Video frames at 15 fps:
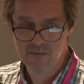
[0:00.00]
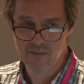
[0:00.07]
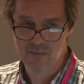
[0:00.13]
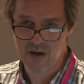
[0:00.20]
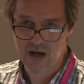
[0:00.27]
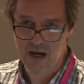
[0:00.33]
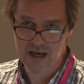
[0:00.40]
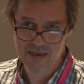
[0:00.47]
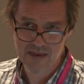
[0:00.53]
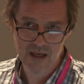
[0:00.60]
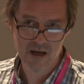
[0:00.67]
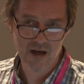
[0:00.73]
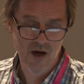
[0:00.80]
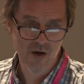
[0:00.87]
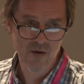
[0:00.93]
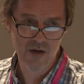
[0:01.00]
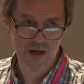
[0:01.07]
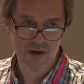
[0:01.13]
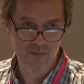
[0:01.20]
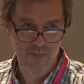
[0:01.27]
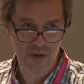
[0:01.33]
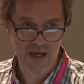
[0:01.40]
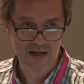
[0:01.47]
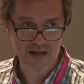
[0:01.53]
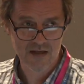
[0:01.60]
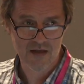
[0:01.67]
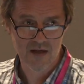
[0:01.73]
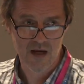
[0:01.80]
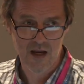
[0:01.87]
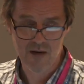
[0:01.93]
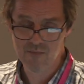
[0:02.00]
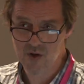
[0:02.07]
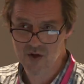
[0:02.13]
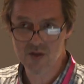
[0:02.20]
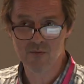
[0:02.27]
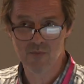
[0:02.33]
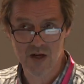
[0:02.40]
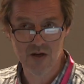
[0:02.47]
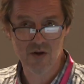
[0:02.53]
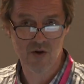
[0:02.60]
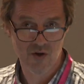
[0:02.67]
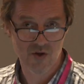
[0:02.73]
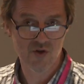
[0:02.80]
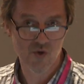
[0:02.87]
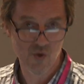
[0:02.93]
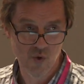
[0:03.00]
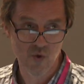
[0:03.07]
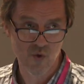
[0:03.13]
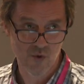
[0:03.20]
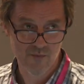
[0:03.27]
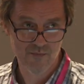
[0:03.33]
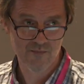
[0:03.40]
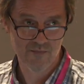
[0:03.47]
but I think only a bit and possibly not at all,